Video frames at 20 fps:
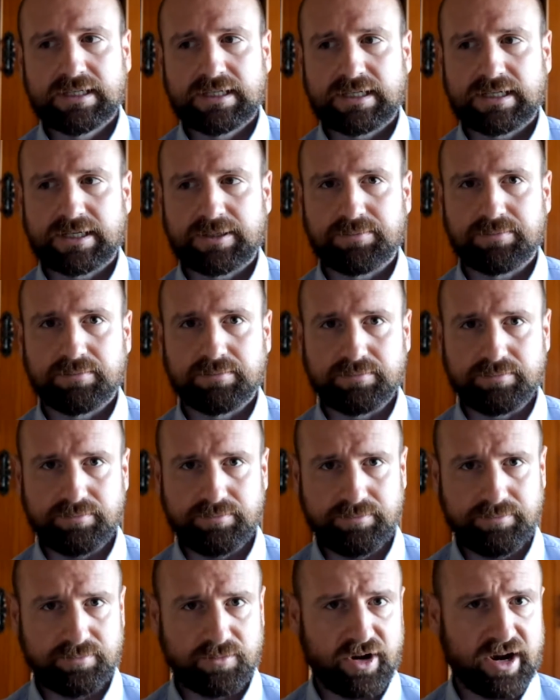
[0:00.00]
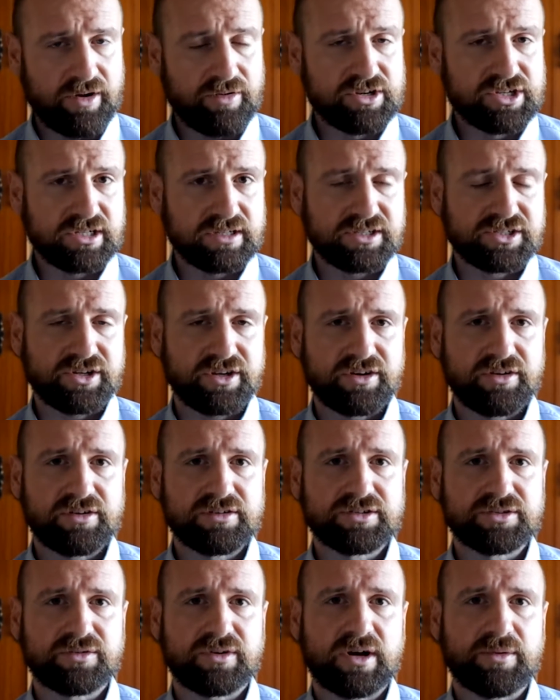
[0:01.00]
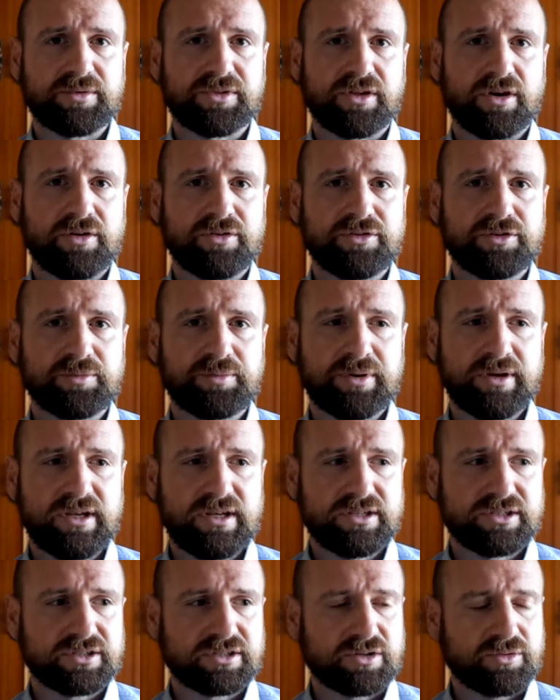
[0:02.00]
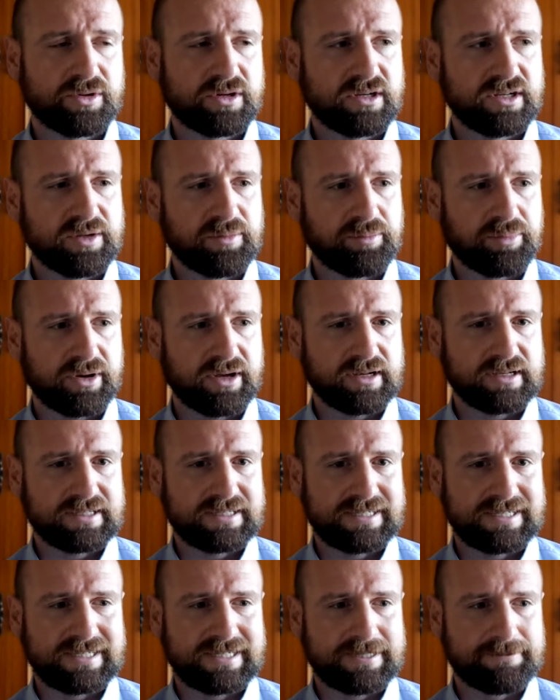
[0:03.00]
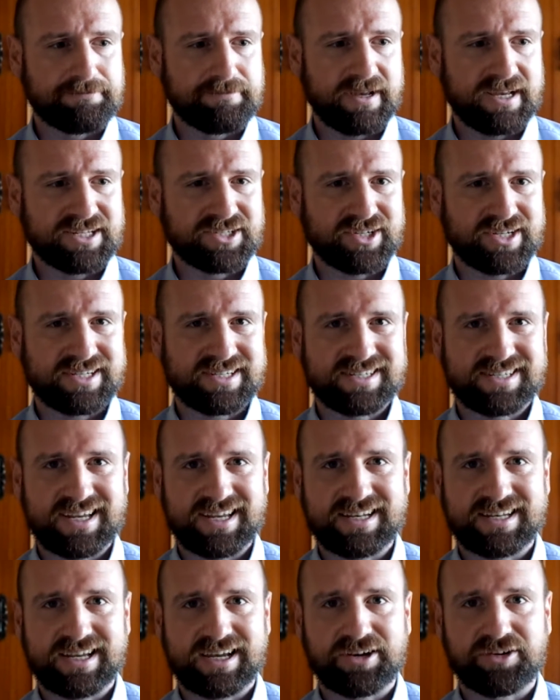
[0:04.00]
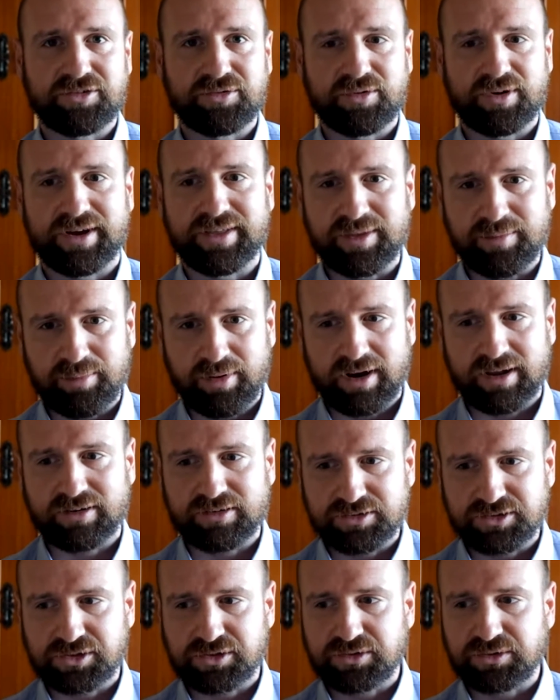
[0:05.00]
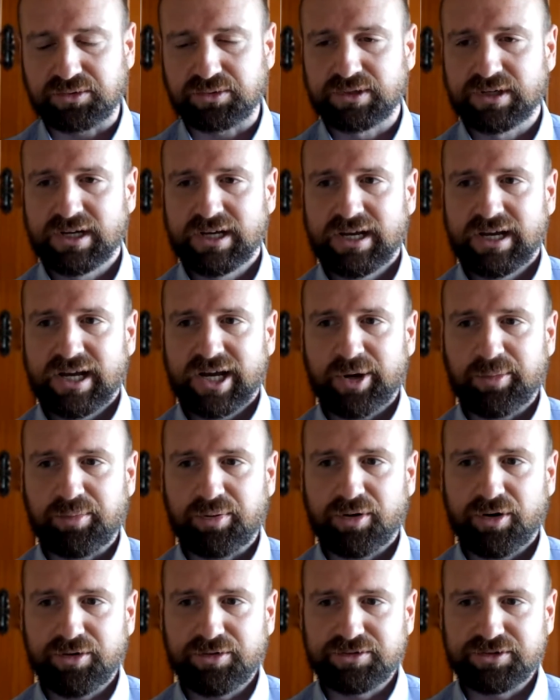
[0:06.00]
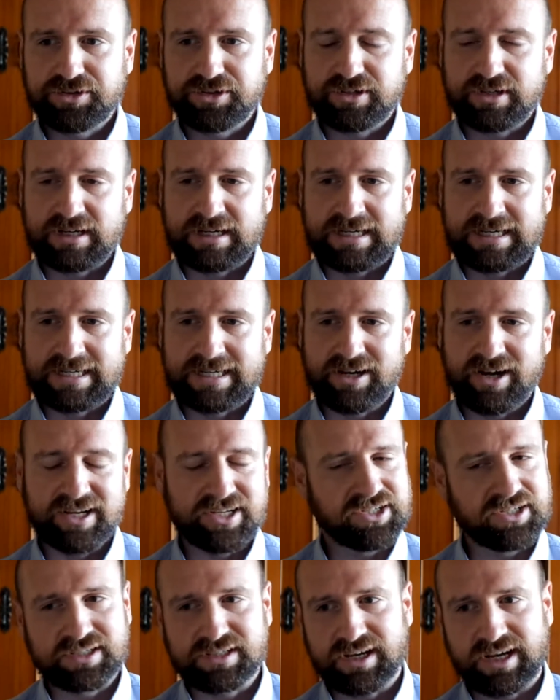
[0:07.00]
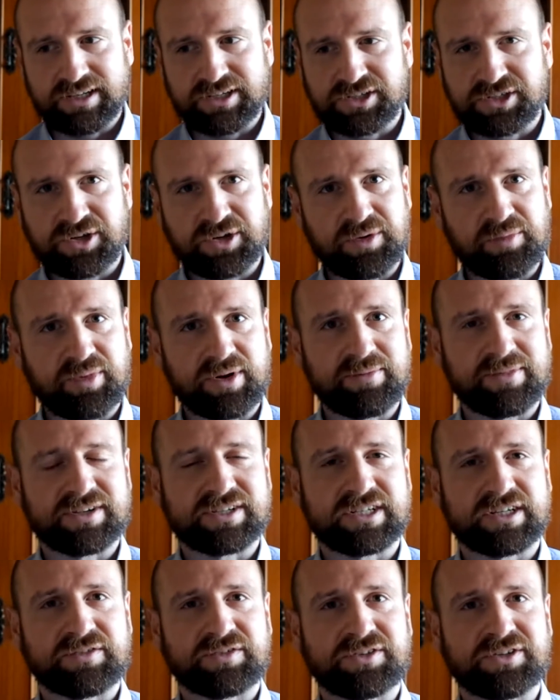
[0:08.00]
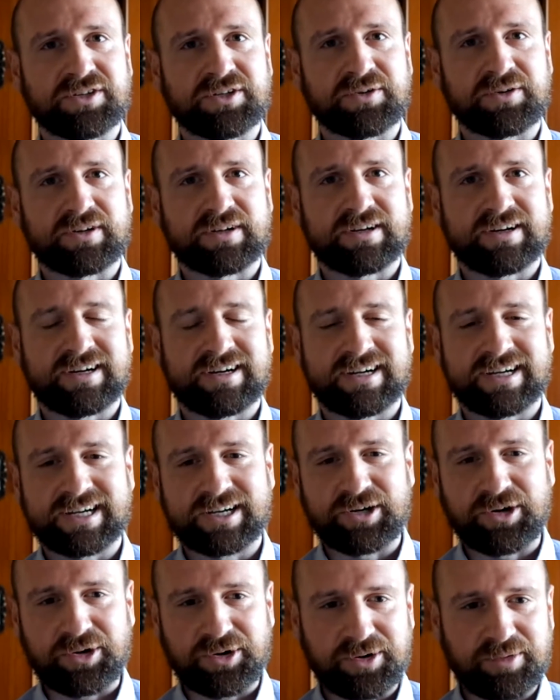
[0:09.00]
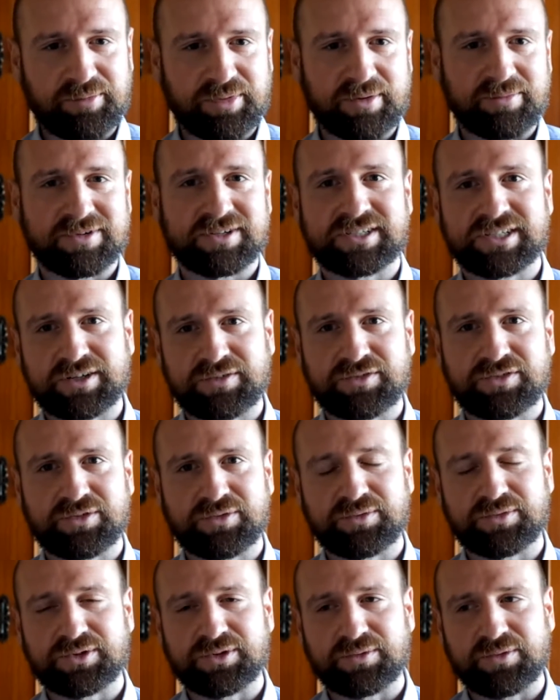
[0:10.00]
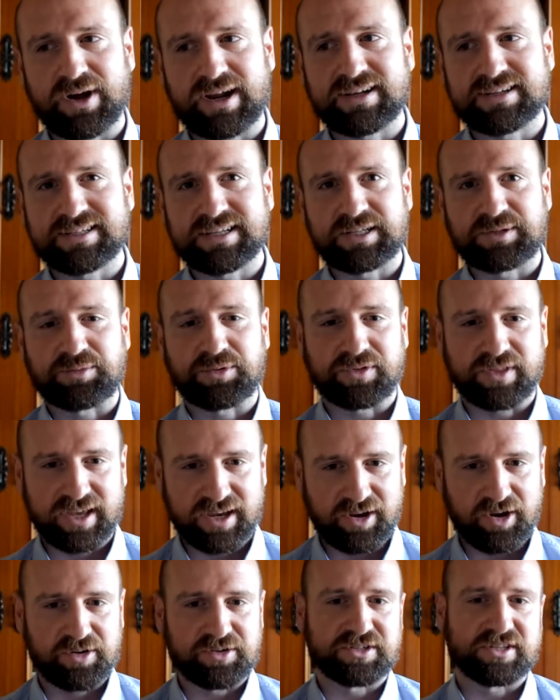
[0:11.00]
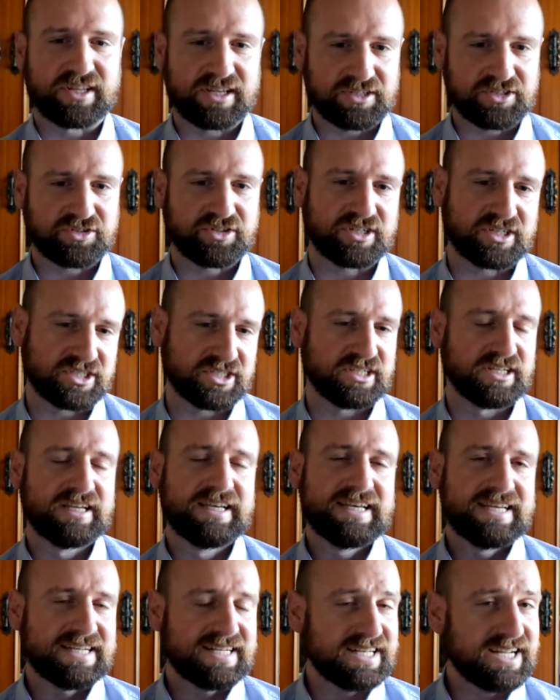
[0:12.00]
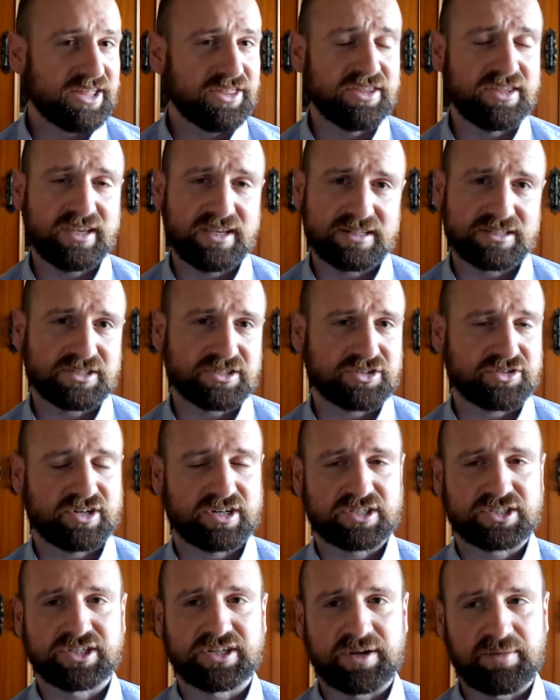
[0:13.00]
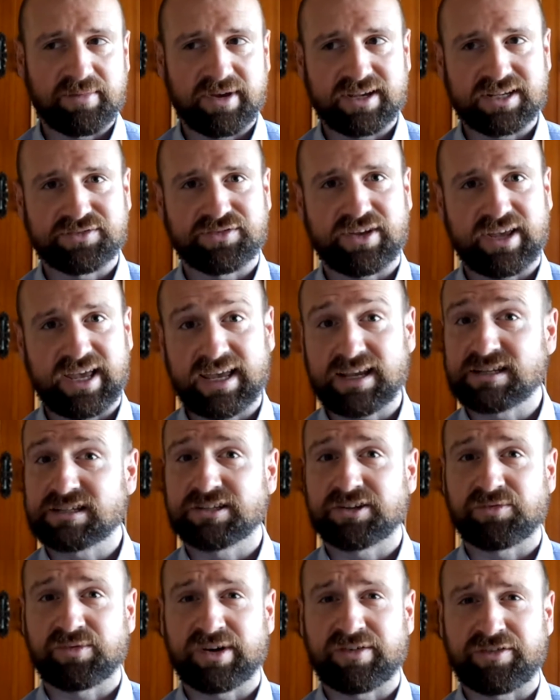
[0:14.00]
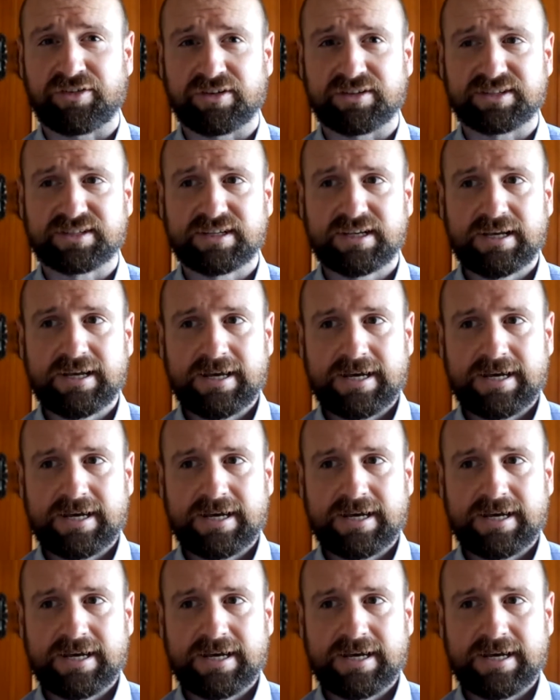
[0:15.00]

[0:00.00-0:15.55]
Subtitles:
I originally signed on to write with OUP just quickly, but as I sat down to write the biological approach, I just couldn't bring myself to do it. I couldn't bring myself to write a textbook that goes in that structure. Nothing against the structure, it makes for excellent reference.